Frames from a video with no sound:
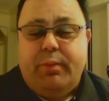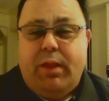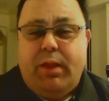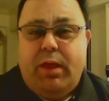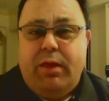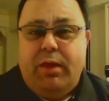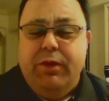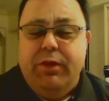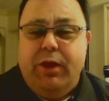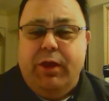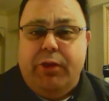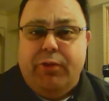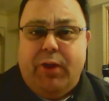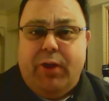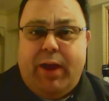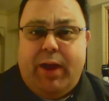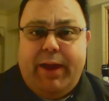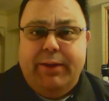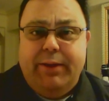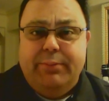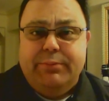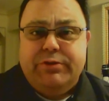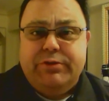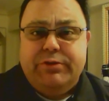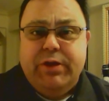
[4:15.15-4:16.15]
The other
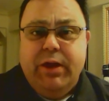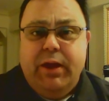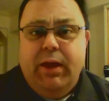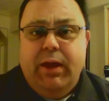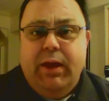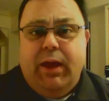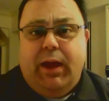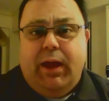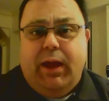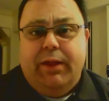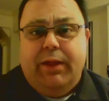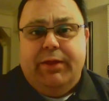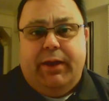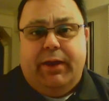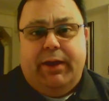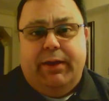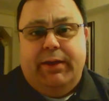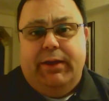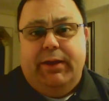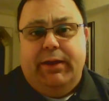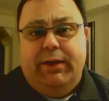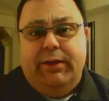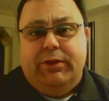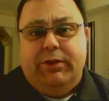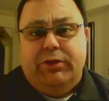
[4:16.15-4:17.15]
items that I
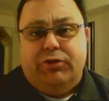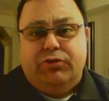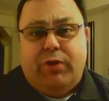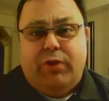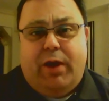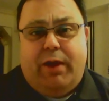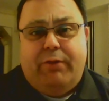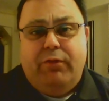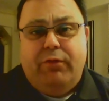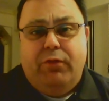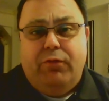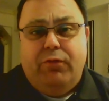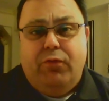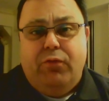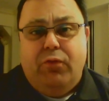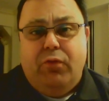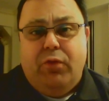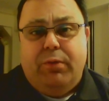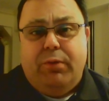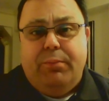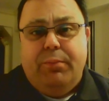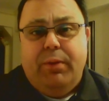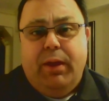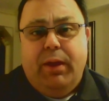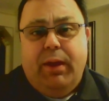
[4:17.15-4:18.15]
need, the travel
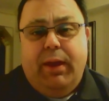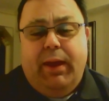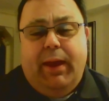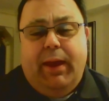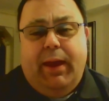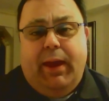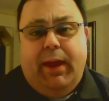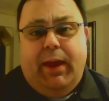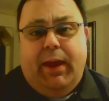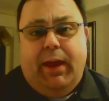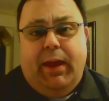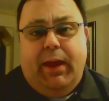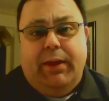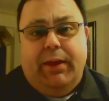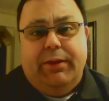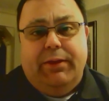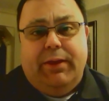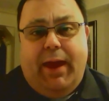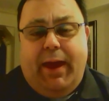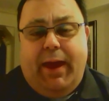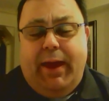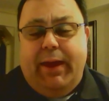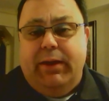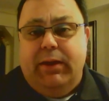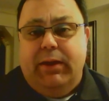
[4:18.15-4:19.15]
form,
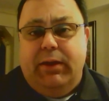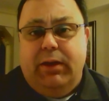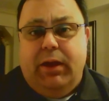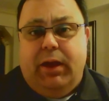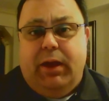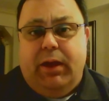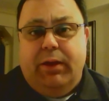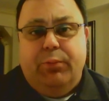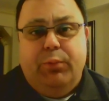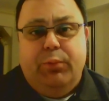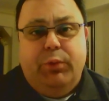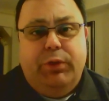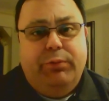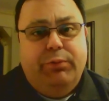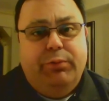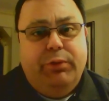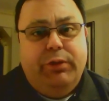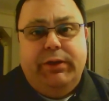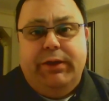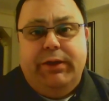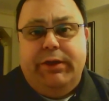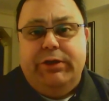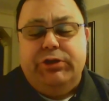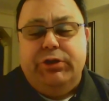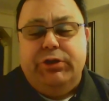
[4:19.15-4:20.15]
we
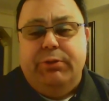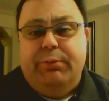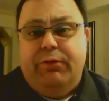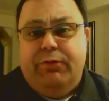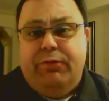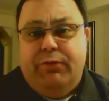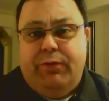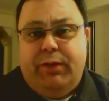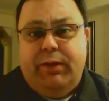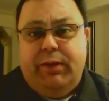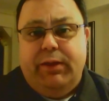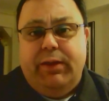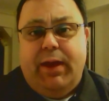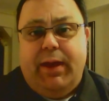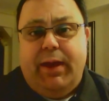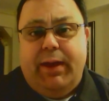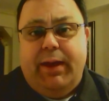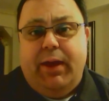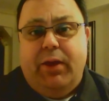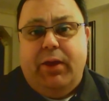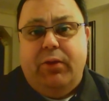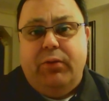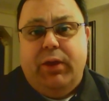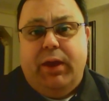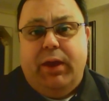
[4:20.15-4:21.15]
really need you to be filling that
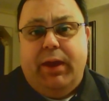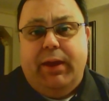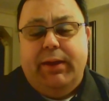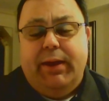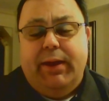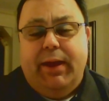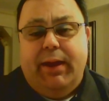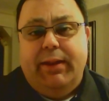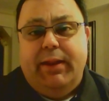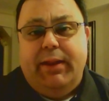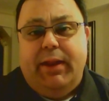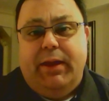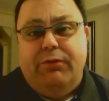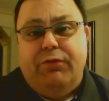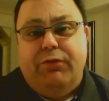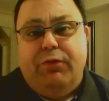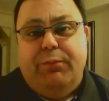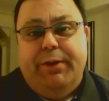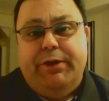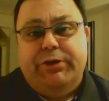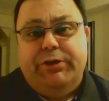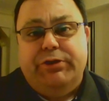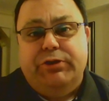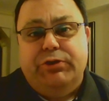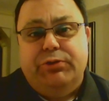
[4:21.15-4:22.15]
out and getting that
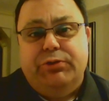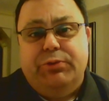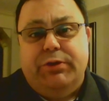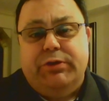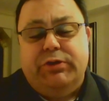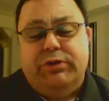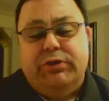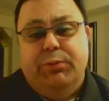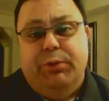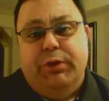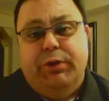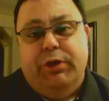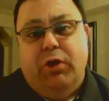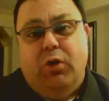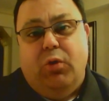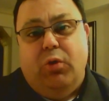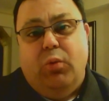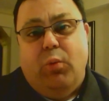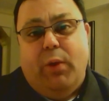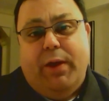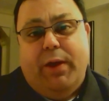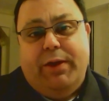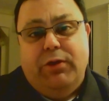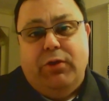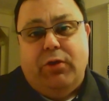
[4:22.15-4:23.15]
information to us so we know
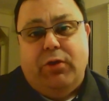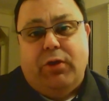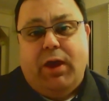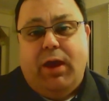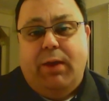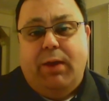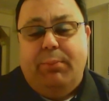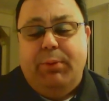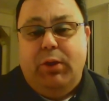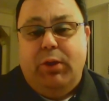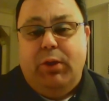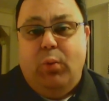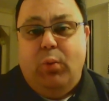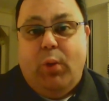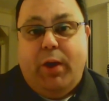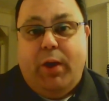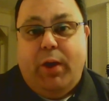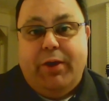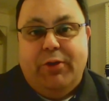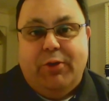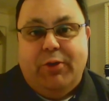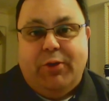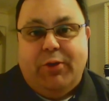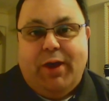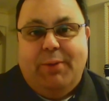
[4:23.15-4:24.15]
when you're coming, where
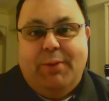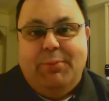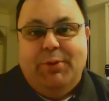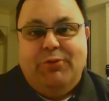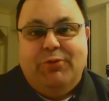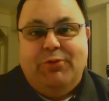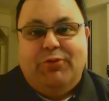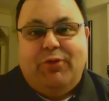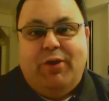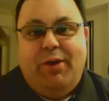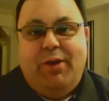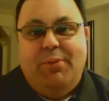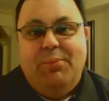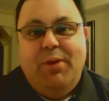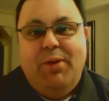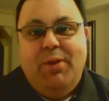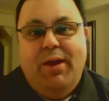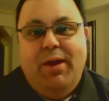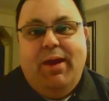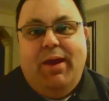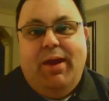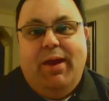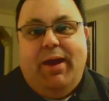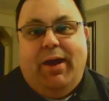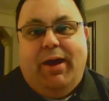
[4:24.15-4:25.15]
you're coming from,
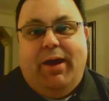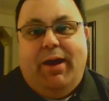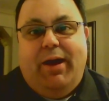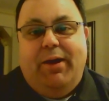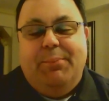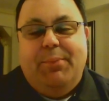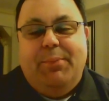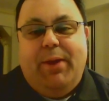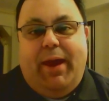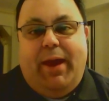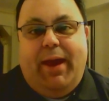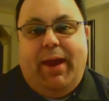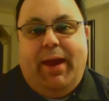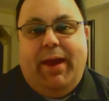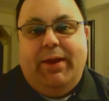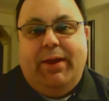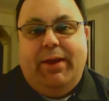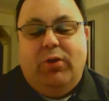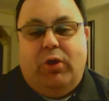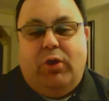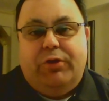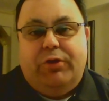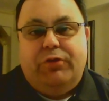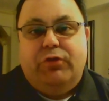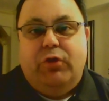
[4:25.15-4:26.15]
and
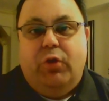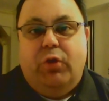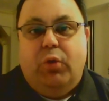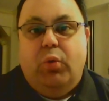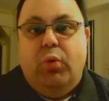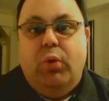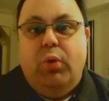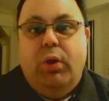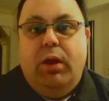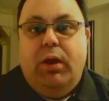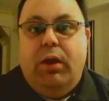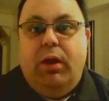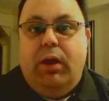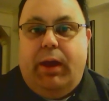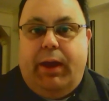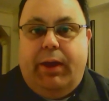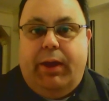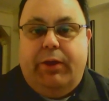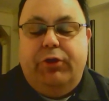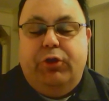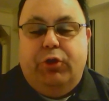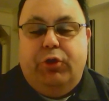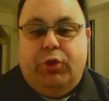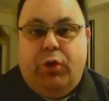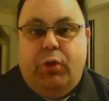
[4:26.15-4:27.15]
also how
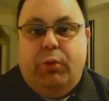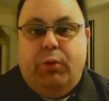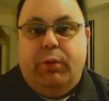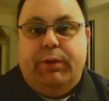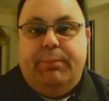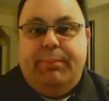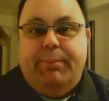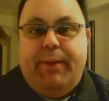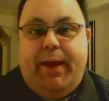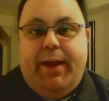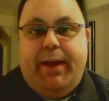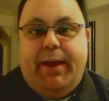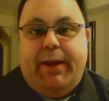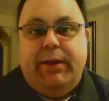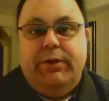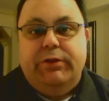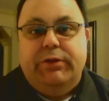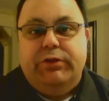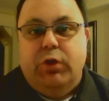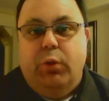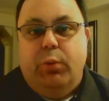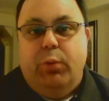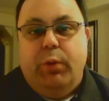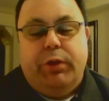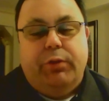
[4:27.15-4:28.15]
you're going back.
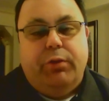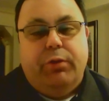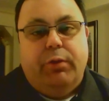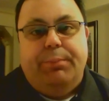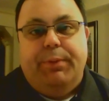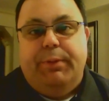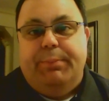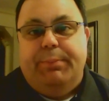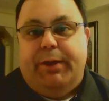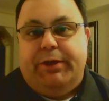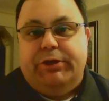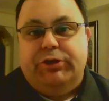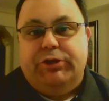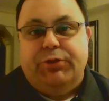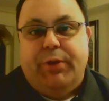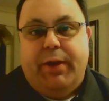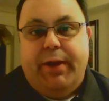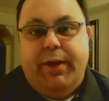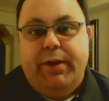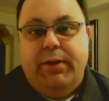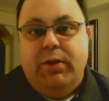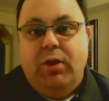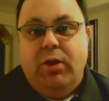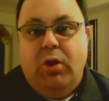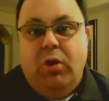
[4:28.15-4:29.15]
So whether it be by
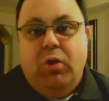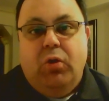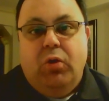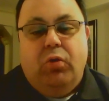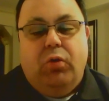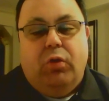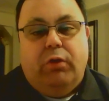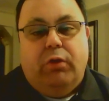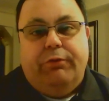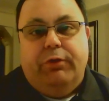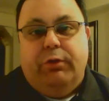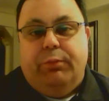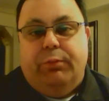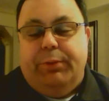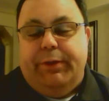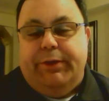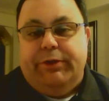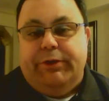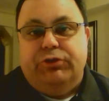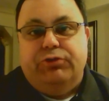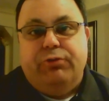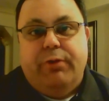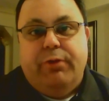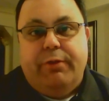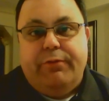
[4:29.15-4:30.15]
train or if you're
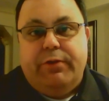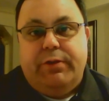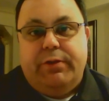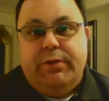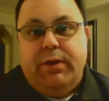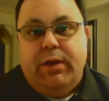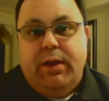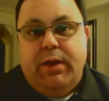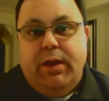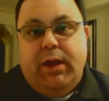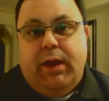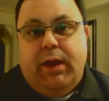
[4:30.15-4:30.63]
being driven,